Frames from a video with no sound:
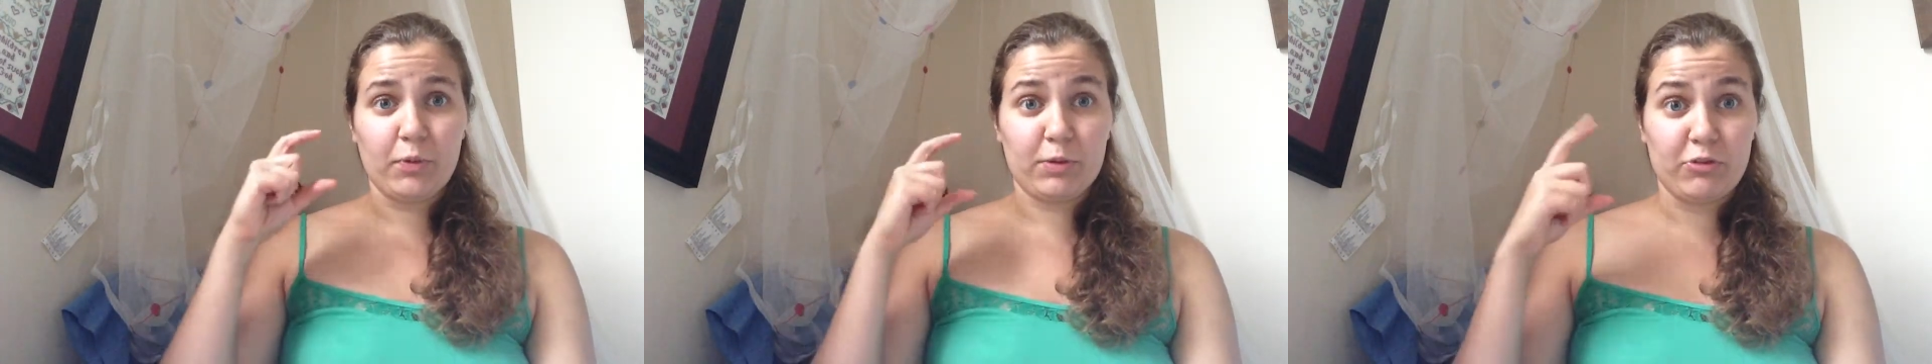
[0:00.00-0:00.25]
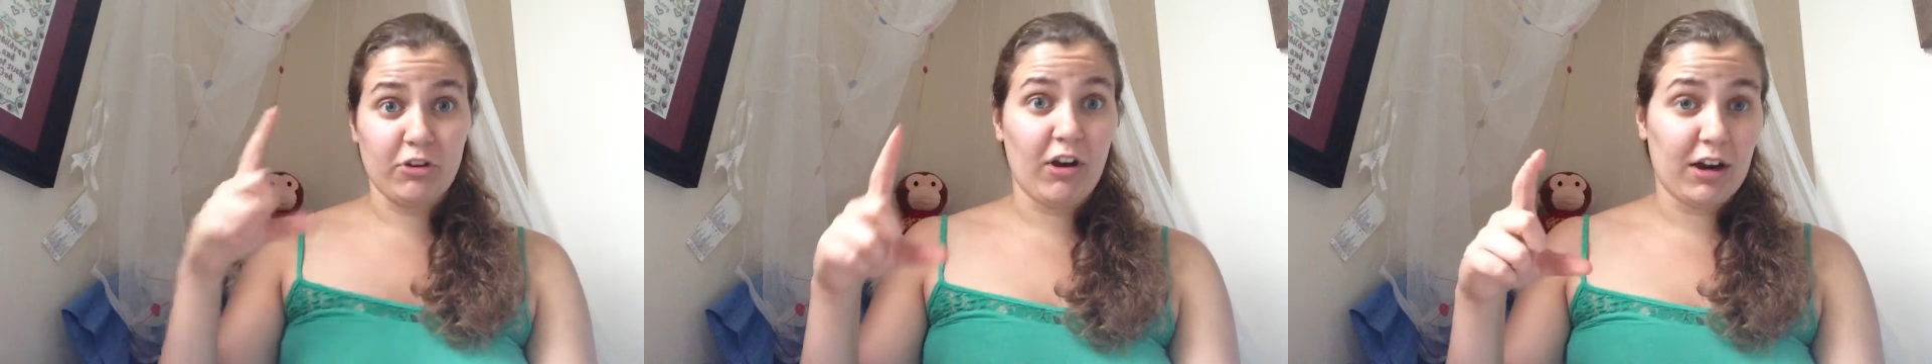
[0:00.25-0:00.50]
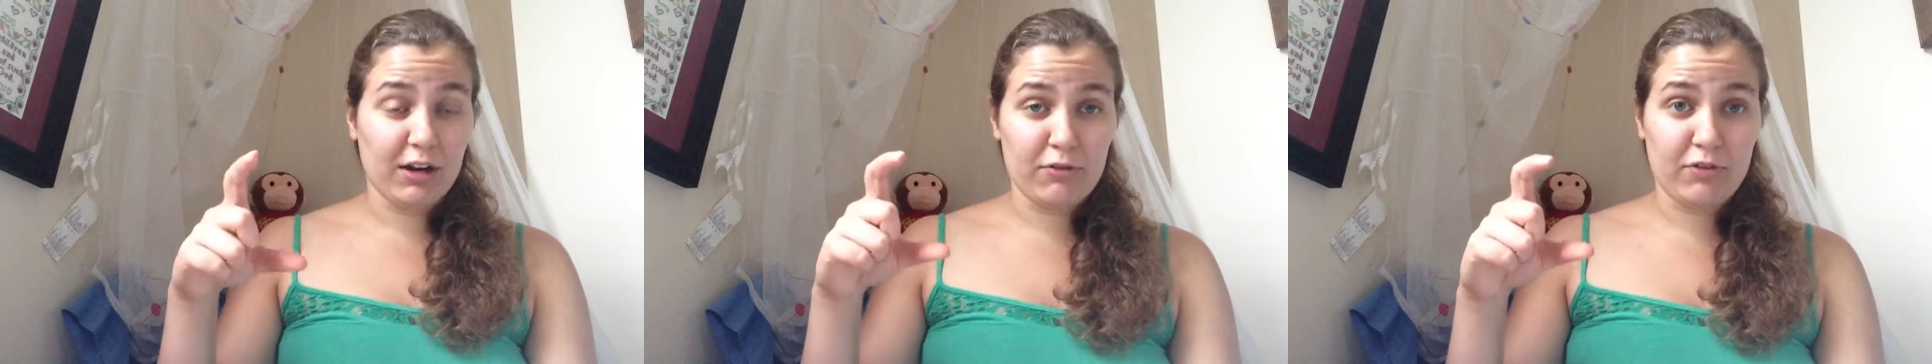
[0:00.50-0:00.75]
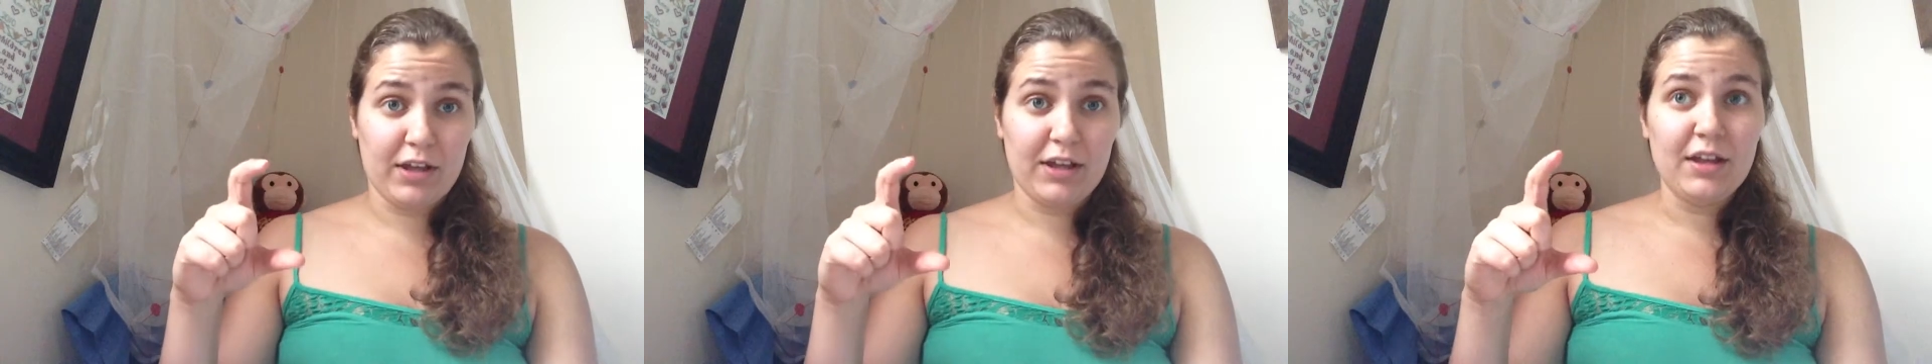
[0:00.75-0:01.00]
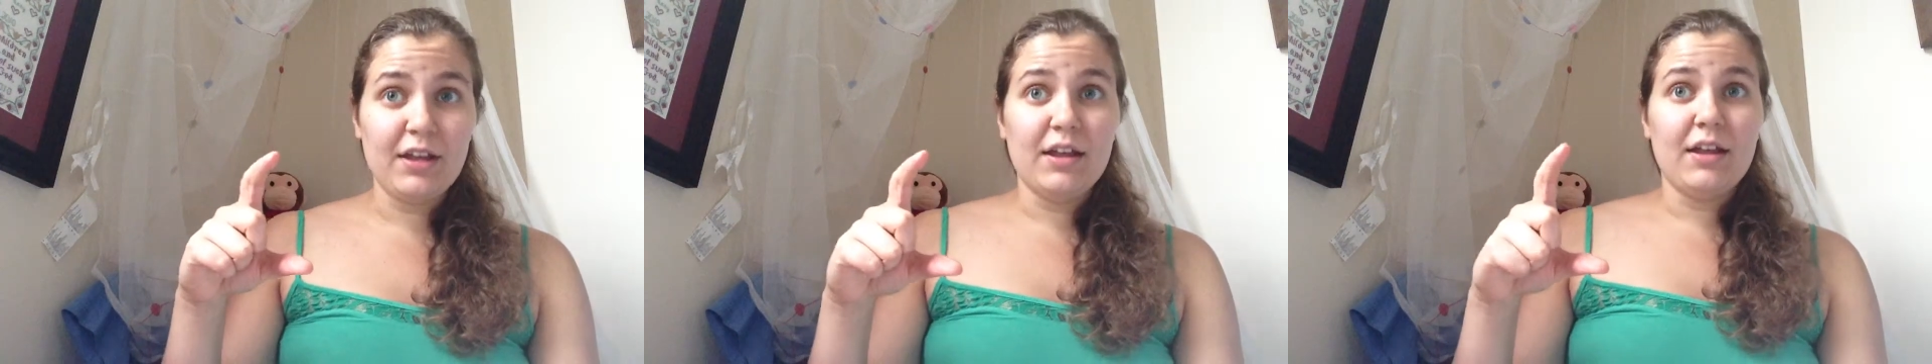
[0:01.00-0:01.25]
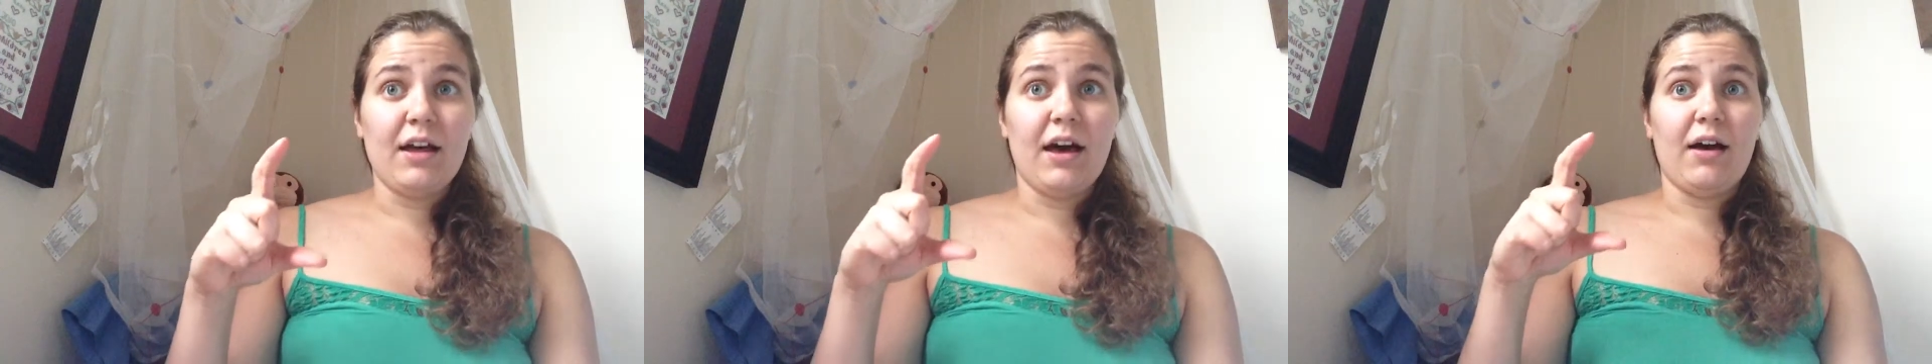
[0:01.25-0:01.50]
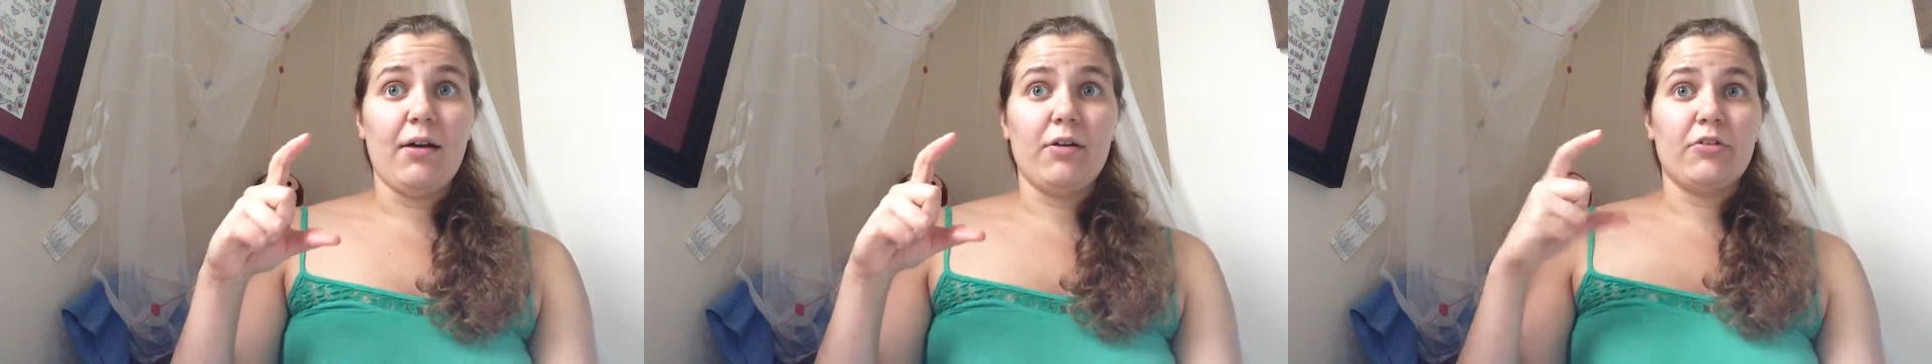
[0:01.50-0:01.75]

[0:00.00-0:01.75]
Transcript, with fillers: One with geography, uh,